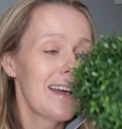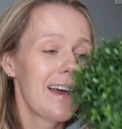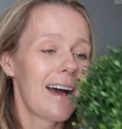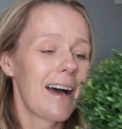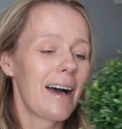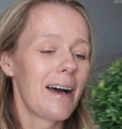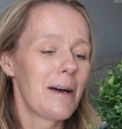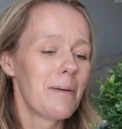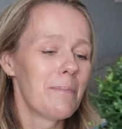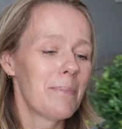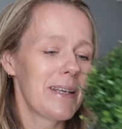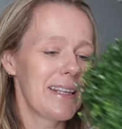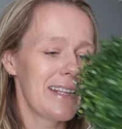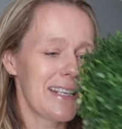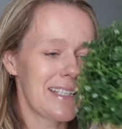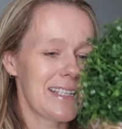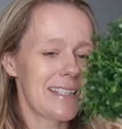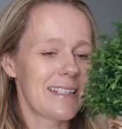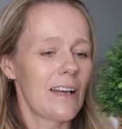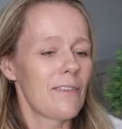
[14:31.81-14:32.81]
But
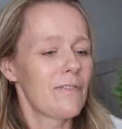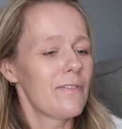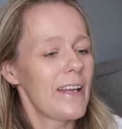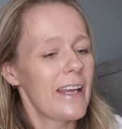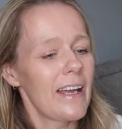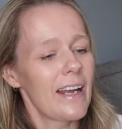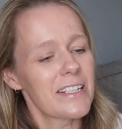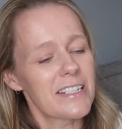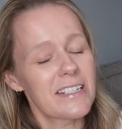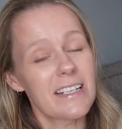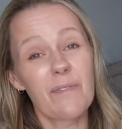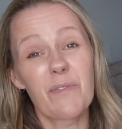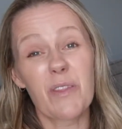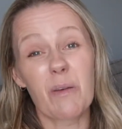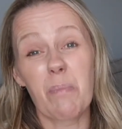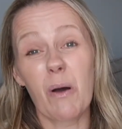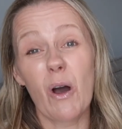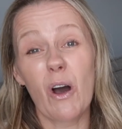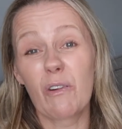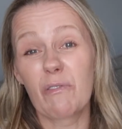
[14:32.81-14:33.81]
this is lovely. I just love the
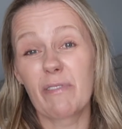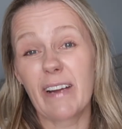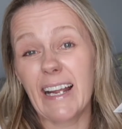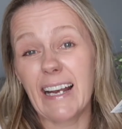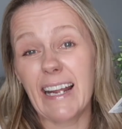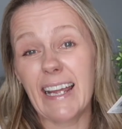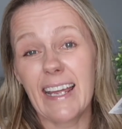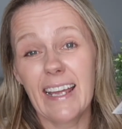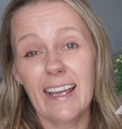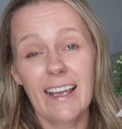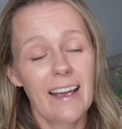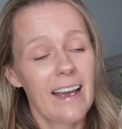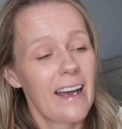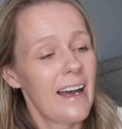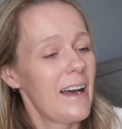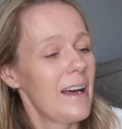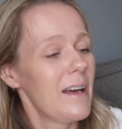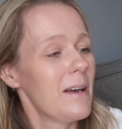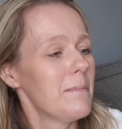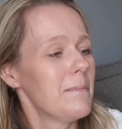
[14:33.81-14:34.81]
pot, really,
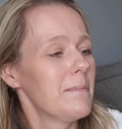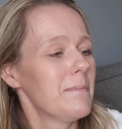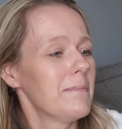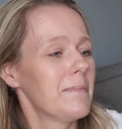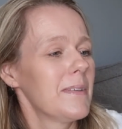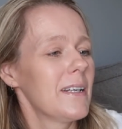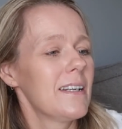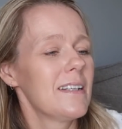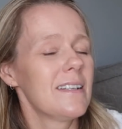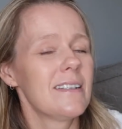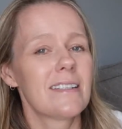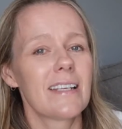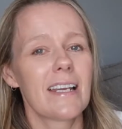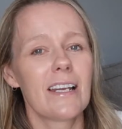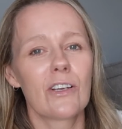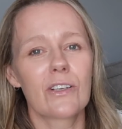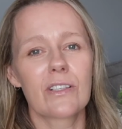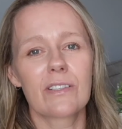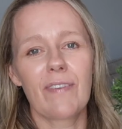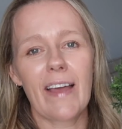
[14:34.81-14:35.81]
and it
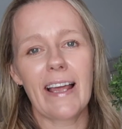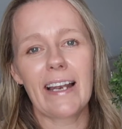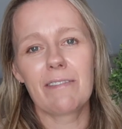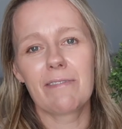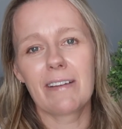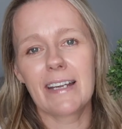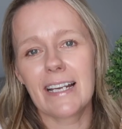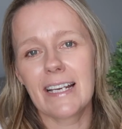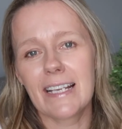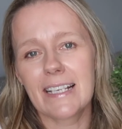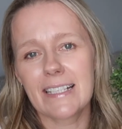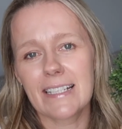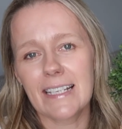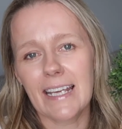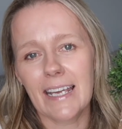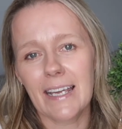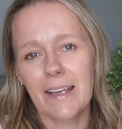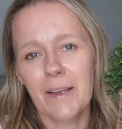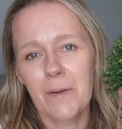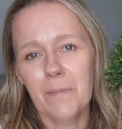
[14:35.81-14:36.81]
looks fairly
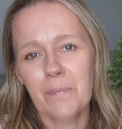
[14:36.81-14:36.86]
realistic,